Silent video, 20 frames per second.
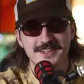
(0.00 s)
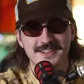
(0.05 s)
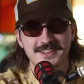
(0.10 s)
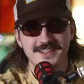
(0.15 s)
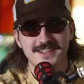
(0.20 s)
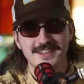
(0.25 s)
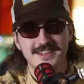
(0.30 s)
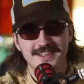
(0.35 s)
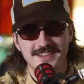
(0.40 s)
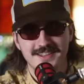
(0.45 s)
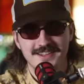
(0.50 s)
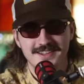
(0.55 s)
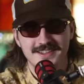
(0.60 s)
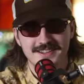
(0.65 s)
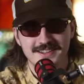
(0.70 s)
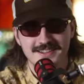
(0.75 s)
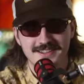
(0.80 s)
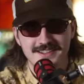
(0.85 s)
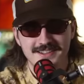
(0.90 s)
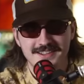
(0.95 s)
he was,
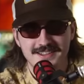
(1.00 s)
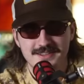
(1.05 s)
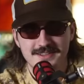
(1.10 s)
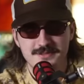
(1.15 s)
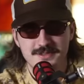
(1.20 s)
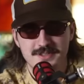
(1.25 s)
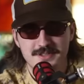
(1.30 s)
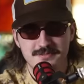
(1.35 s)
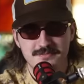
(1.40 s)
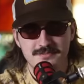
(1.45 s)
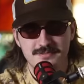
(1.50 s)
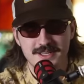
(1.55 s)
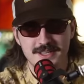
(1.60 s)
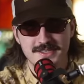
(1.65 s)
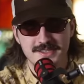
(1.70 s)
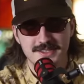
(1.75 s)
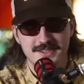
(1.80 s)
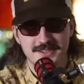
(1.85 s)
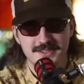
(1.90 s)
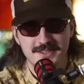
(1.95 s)
super he was
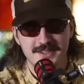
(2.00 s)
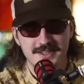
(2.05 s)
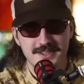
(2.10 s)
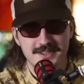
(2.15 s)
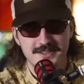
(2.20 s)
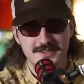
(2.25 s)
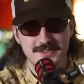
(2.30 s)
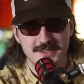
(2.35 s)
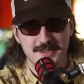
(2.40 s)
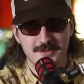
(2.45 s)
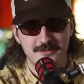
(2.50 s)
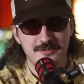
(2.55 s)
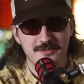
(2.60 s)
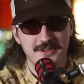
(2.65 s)
basically like a Sam Fisher